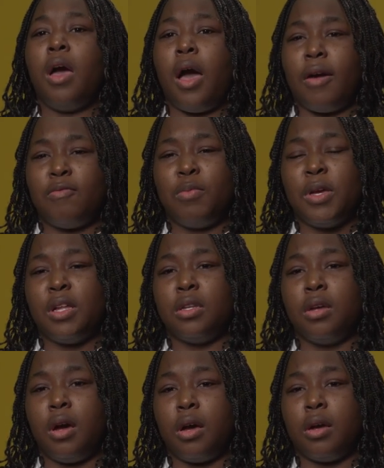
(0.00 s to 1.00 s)
have
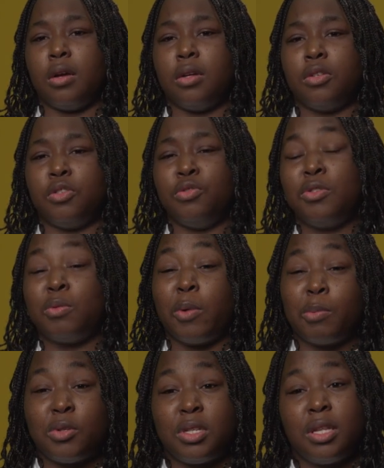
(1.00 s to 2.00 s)
been used to
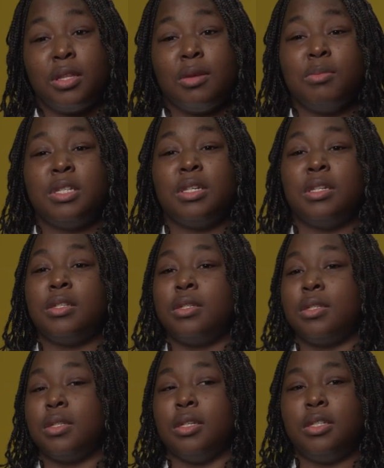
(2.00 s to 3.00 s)
represent them
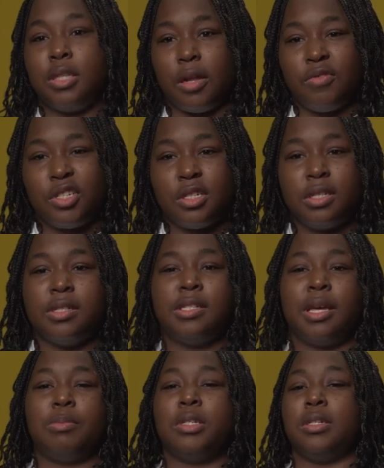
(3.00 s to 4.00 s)
since television's
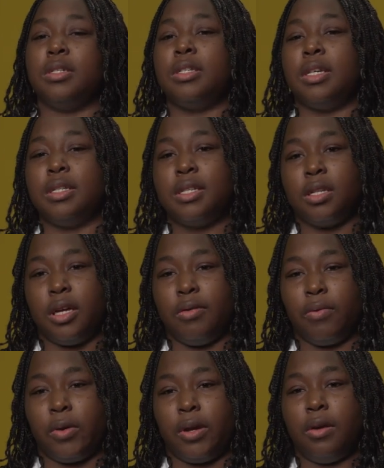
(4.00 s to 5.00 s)
inception, since
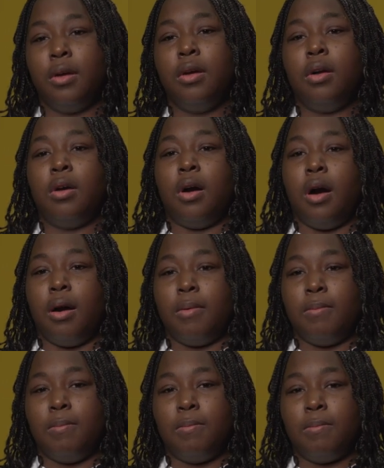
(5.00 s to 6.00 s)
slavery.
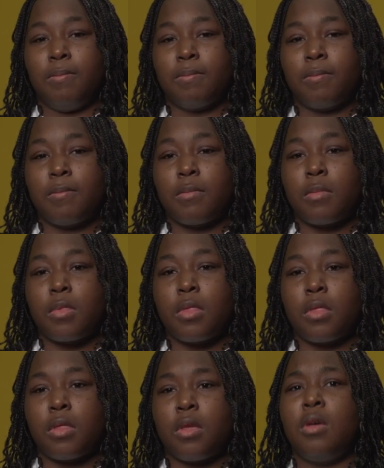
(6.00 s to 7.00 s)
Um,
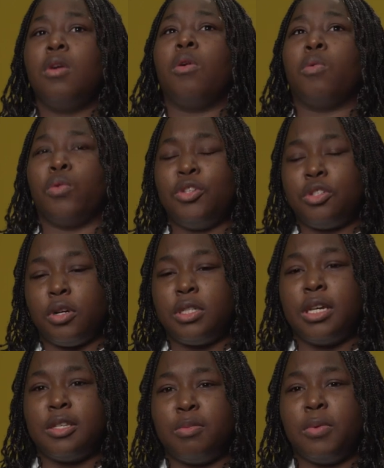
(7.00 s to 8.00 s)

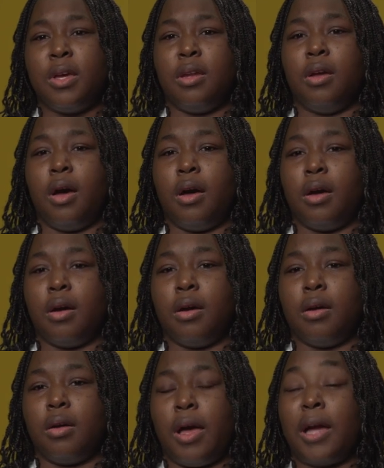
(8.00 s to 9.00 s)
Research has been
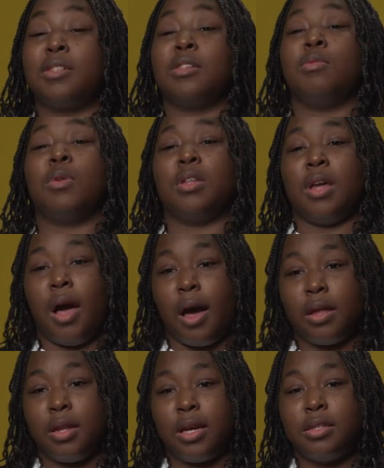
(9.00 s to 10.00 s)
actually one of the
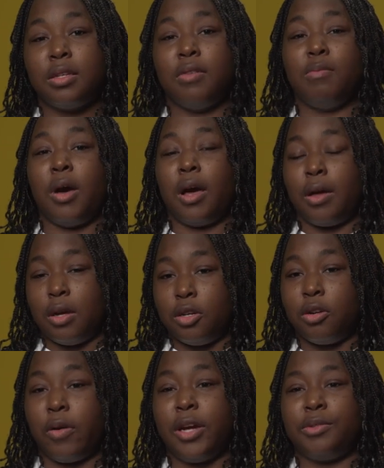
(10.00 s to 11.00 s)
highlights of my
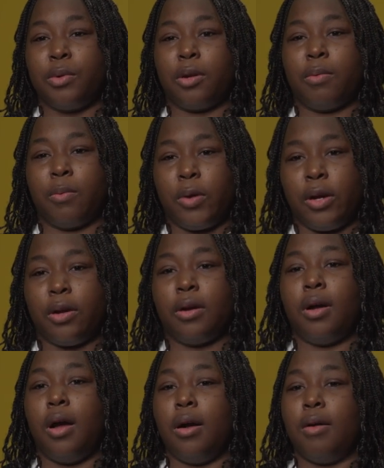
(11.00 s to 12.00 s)
undergraduate
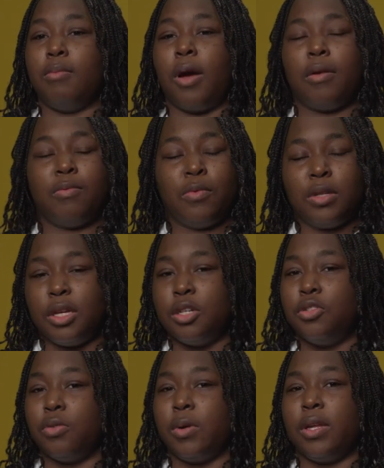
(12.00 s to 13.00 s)
career. I've really
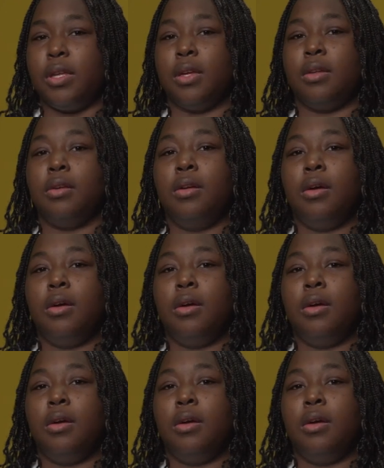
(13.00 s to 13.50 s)
enjoyed it.